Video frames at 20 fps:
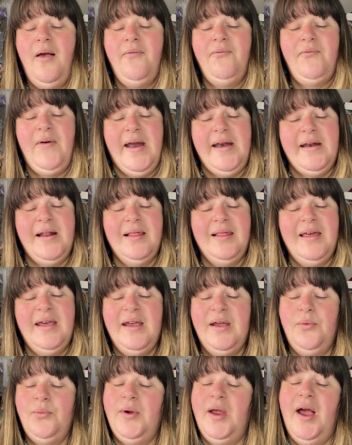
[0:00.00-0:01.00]

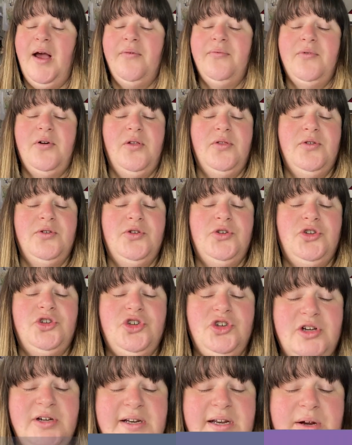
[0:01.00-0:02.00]
Finally, we have got the
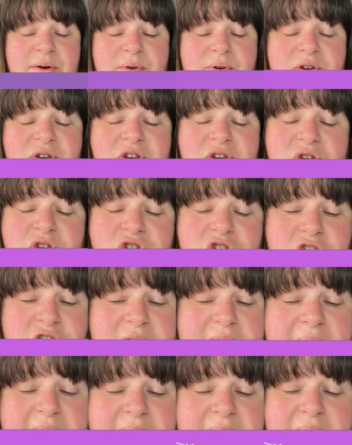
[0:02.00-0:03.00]
Studio
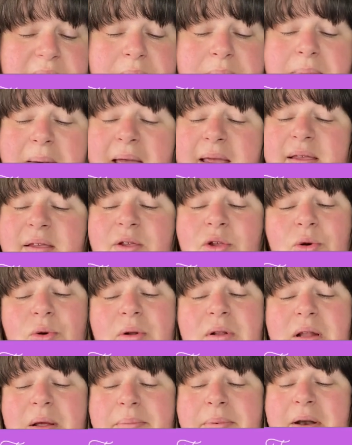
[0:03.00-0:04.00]
Tunic by
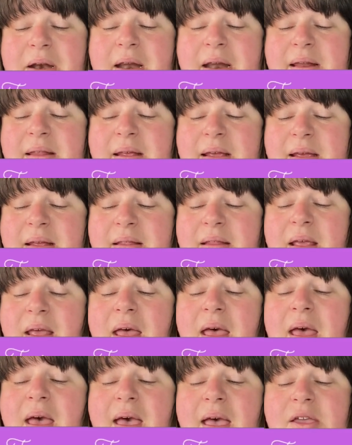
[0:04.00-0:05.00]
Soul Liberated.
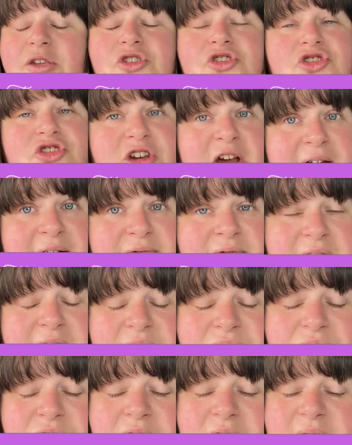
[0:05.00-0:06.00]
It's
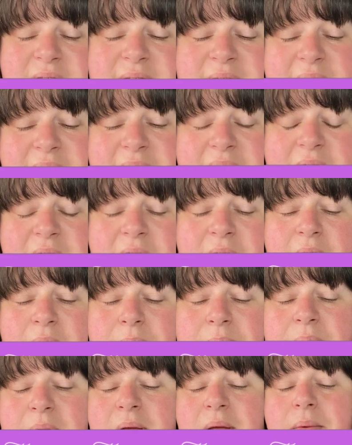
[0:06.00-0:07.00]
drafted for a C
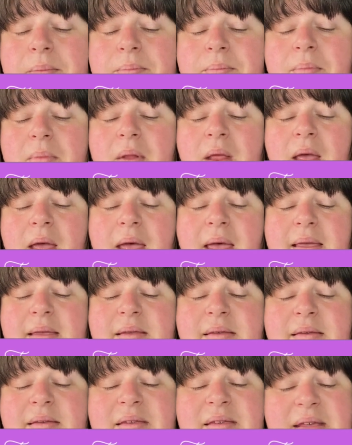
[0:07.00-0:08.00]
cup.
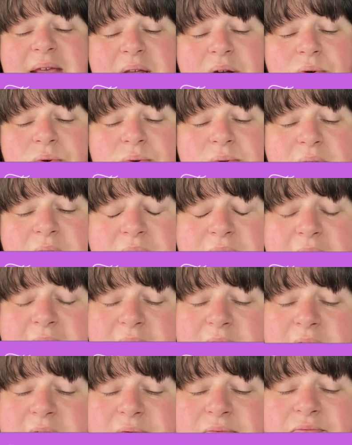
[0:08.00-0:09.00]
It's 0 to
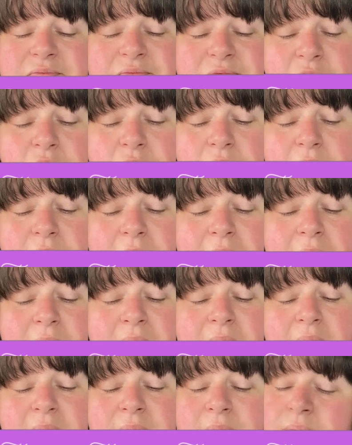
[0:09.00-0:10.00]

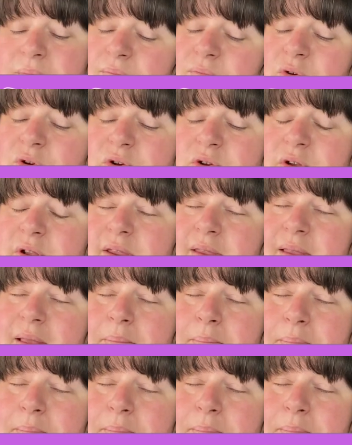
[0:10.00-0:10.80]
34, which is